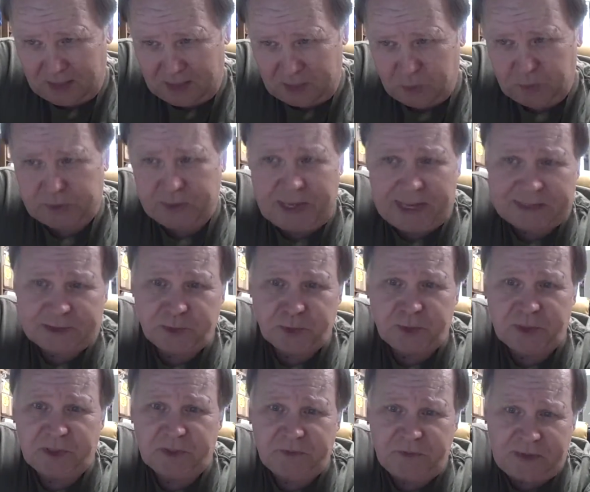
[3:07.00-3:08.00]
He would
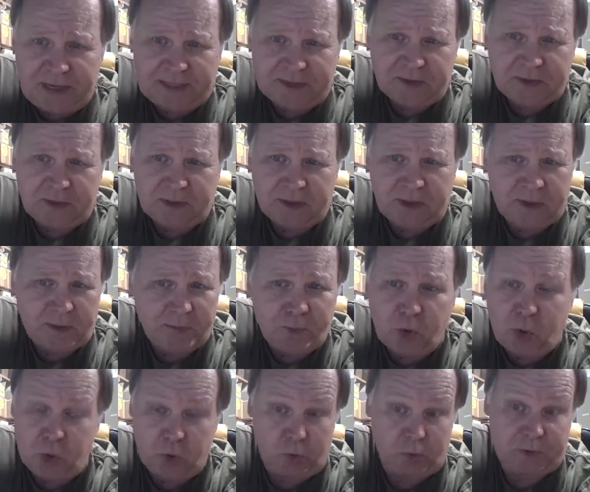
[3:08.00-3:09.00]
naturally have had uh, the
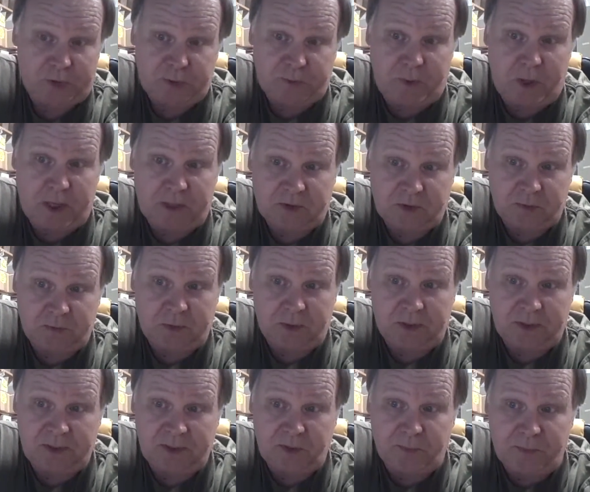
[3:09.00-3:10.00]
moral
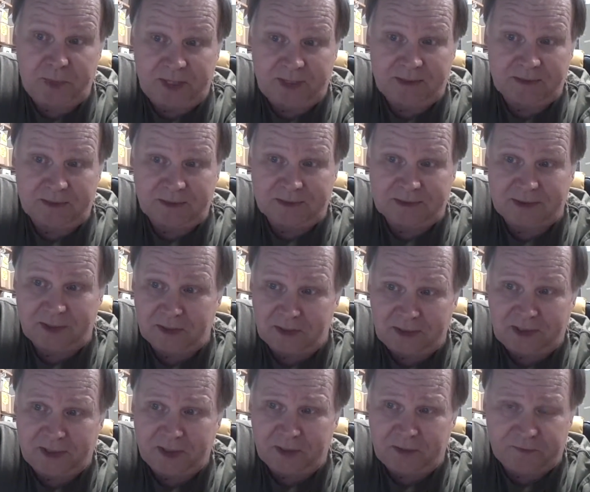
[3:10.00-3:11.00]
responsibility to make this
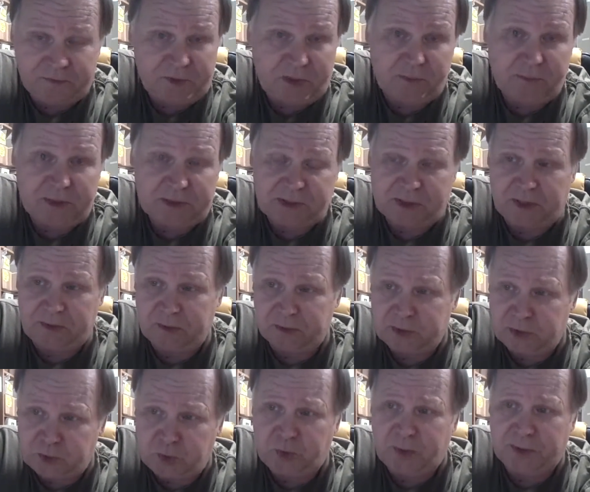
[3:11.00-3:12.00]
clear if they
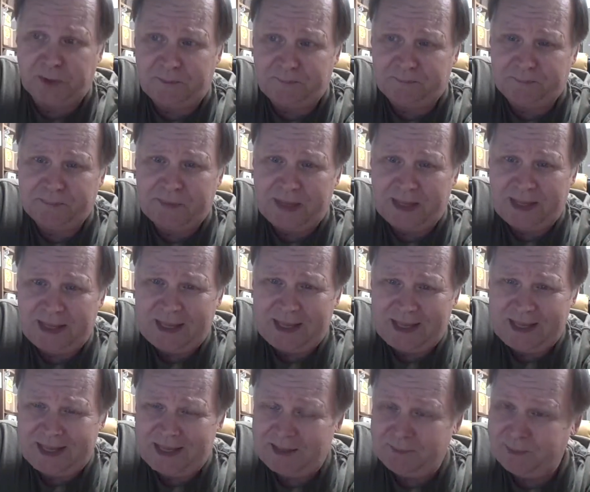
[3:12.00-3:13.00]
misunderstood him,
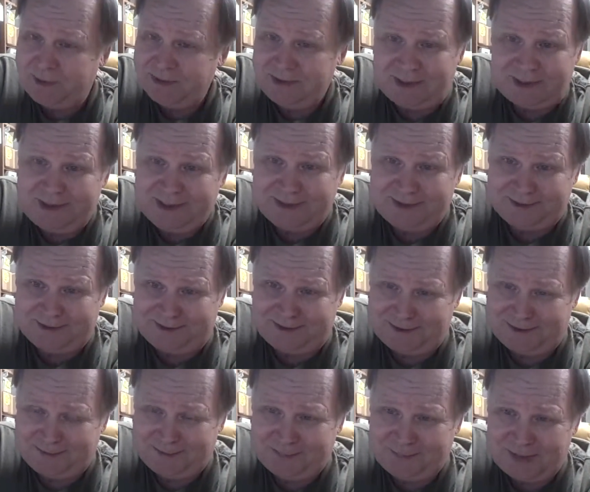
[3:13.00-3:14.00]
but they didn't.
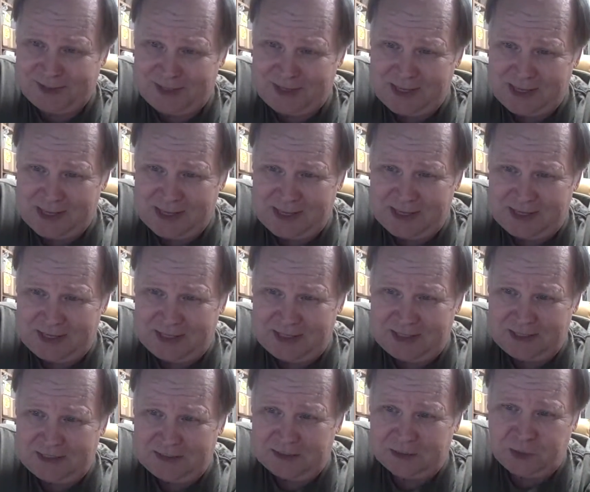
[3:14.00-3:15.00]

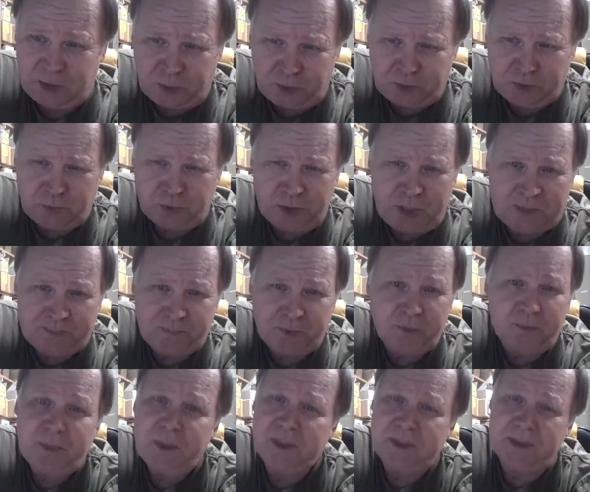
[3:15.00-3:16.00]
The Jews were not
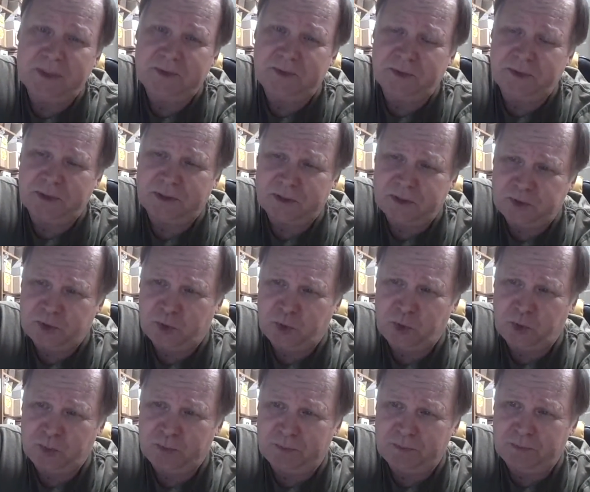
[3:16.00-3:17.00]
permitted to
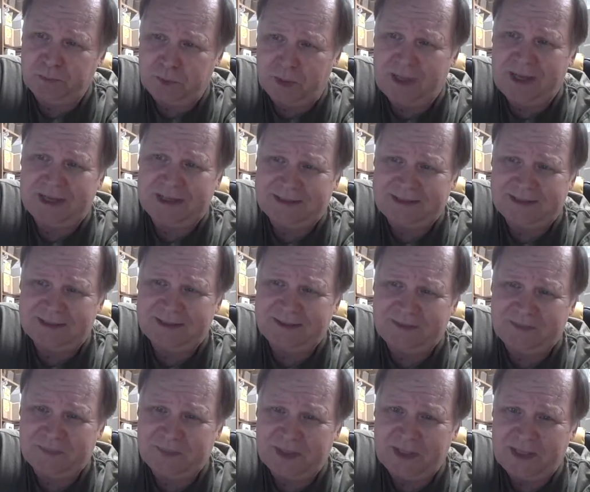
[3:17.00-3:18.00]
consume blood,
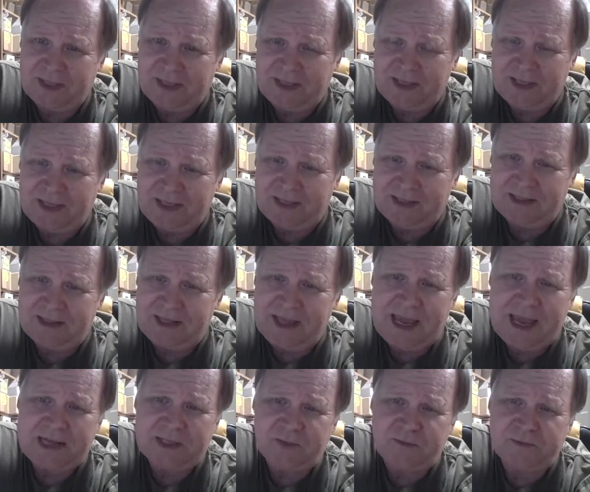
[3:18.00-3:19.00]
and the
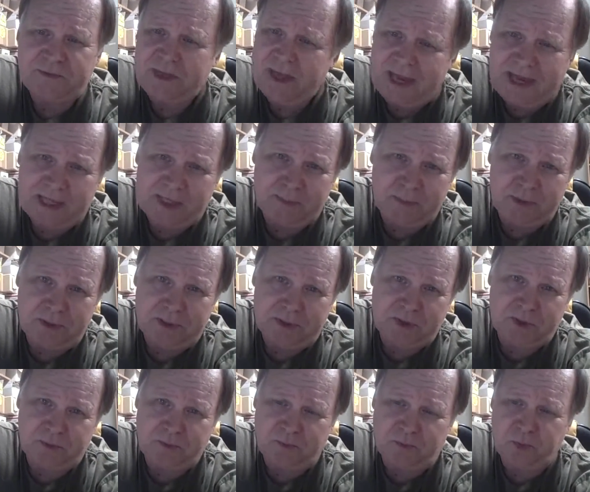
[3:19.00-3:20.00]
act of
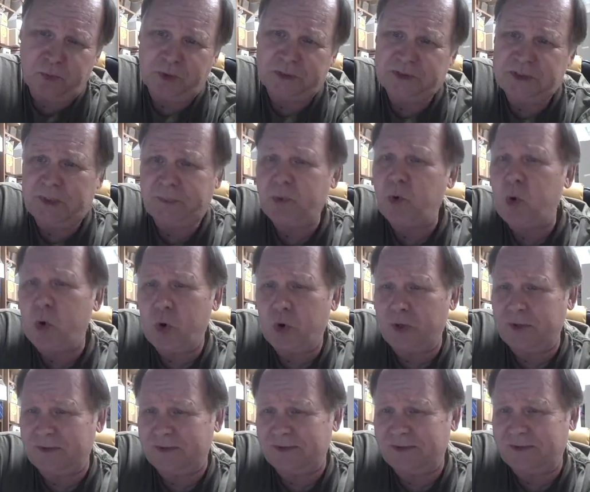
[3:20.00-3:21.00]
cannibalism was
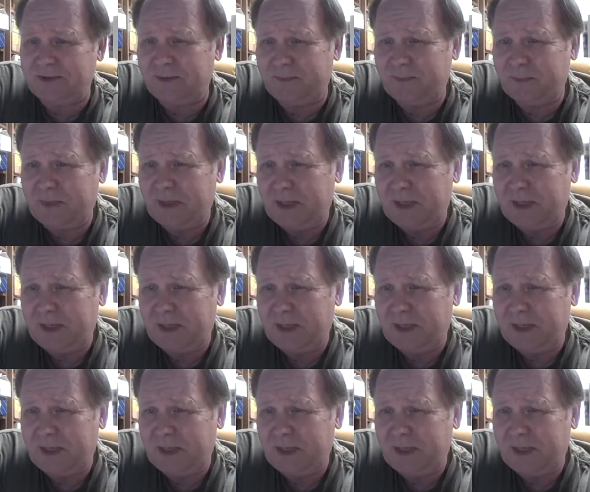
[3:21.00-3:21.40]
abhorrent.